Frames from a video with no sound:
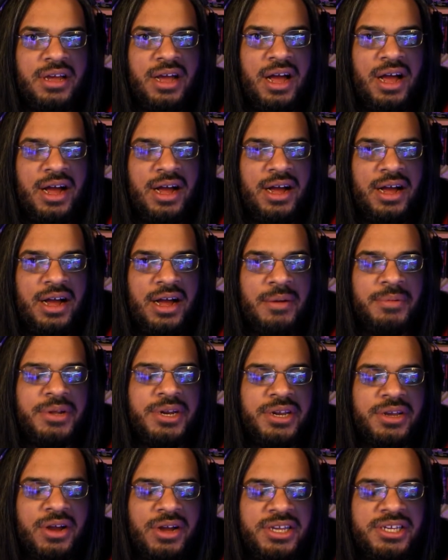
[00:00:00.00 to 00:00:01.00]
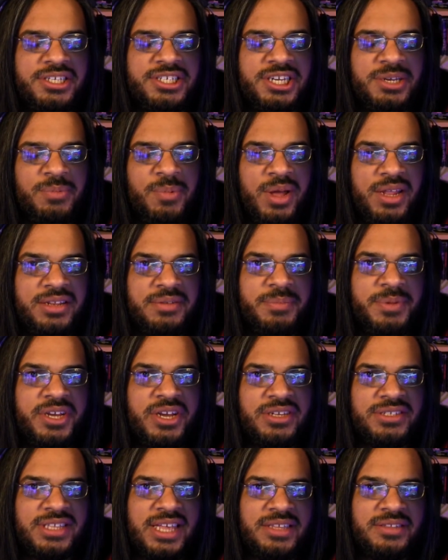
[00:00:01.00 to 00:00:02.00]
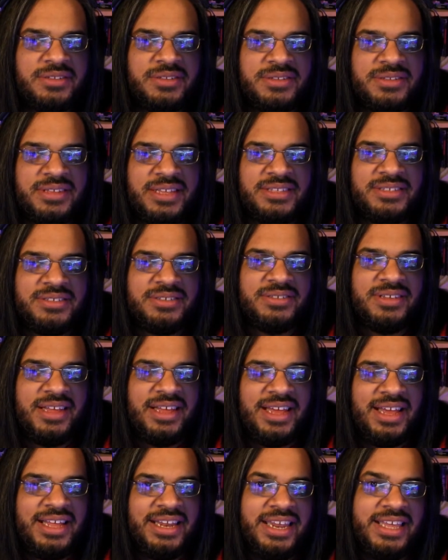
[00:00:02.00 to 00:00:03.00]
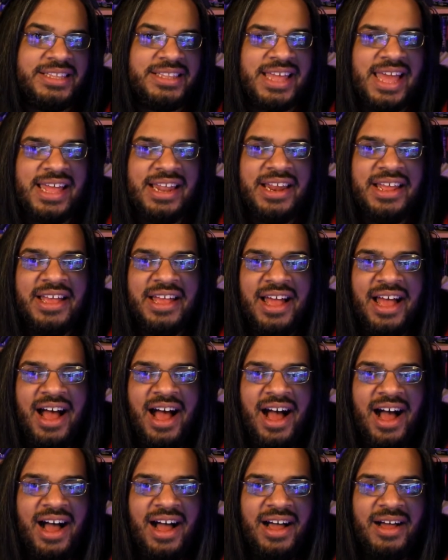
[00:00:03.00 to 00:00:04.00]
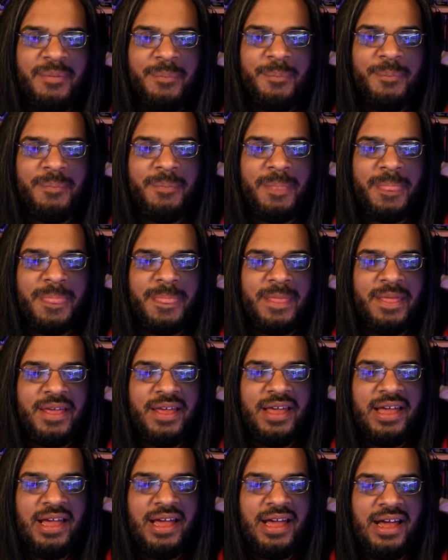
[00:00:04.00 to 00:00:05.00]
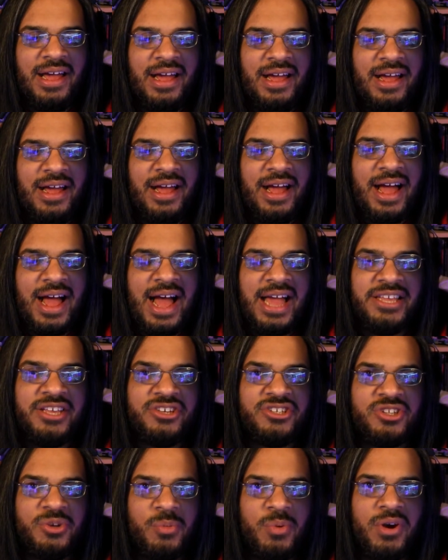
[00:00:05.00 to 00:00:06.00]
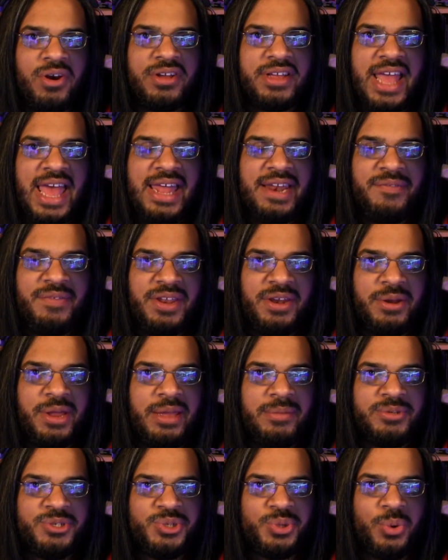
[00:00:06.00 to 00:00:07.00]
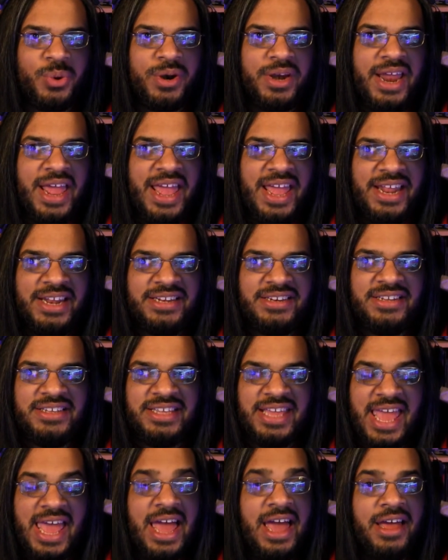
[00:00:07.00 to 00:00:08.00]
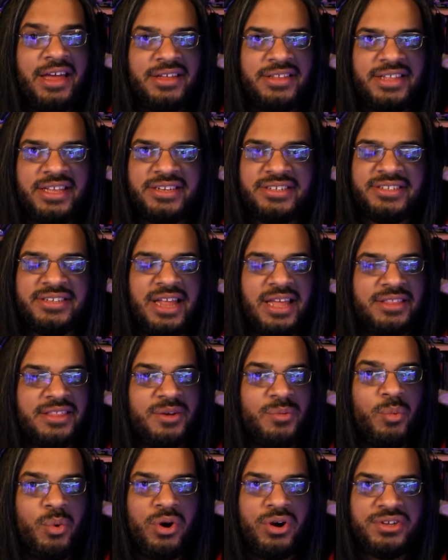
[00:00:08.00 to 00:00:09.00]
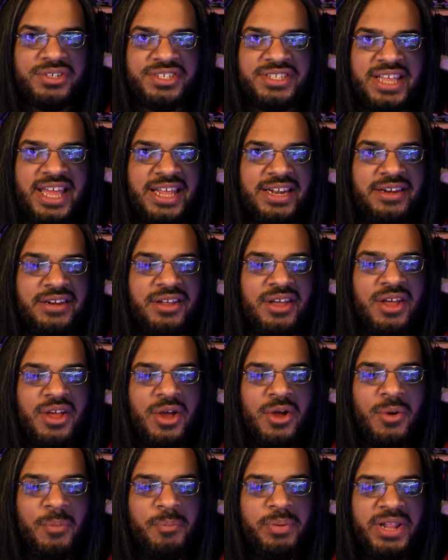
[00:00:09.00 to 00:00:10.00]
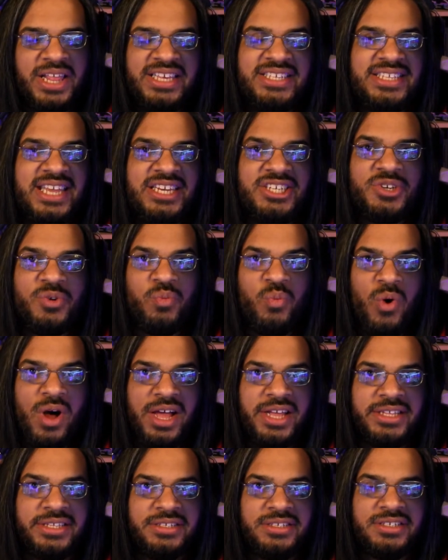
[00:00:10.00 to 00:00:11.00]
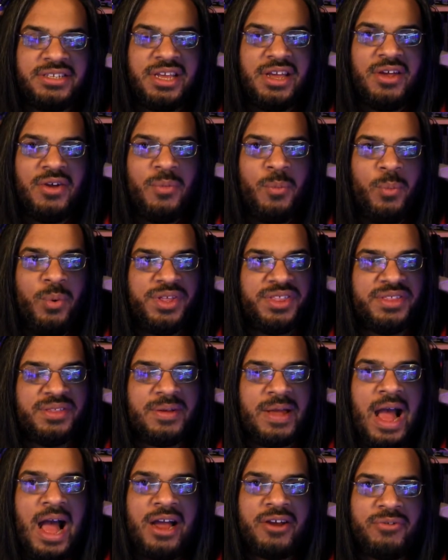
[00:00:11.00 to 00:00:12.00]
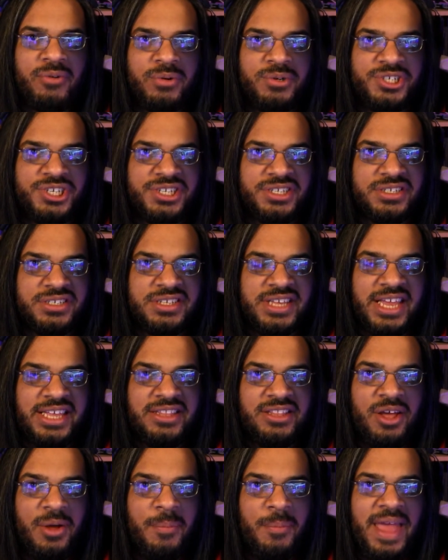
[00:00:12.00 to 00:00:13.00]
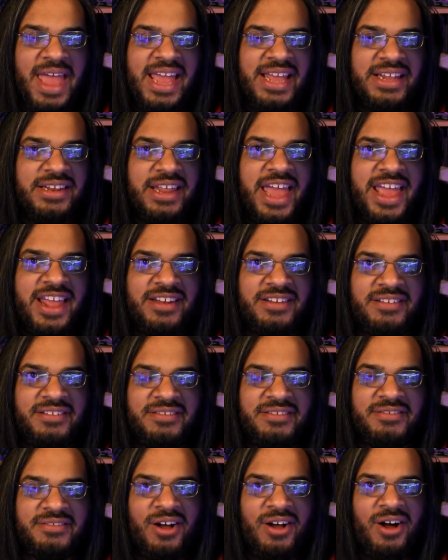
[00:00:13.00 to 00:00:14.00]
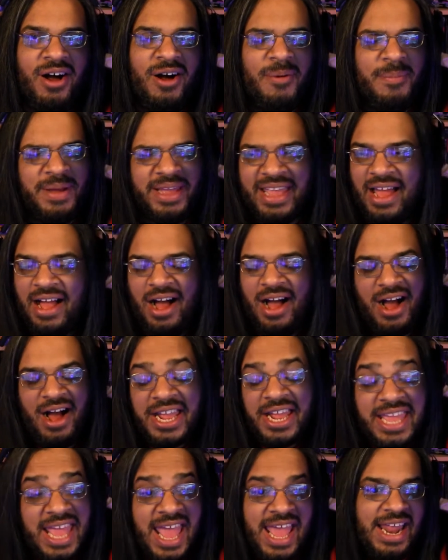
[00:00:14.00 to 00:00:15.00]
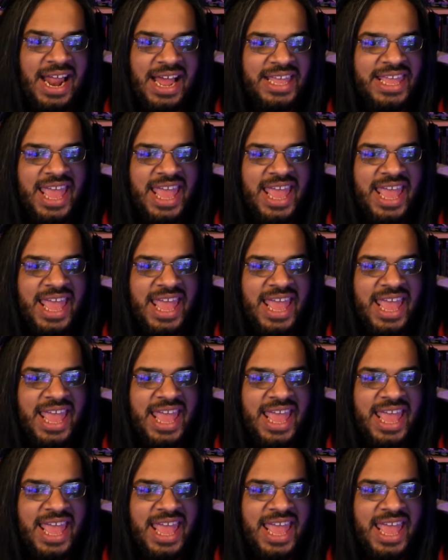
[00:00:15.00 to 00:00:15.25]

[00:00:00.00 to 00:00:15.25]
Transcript: I'm gonna call you G1 because that's I like that. I used to work at a video game store, and yeah, there's nothing worse than PlayStation 1s with cockroaches in them, and I can't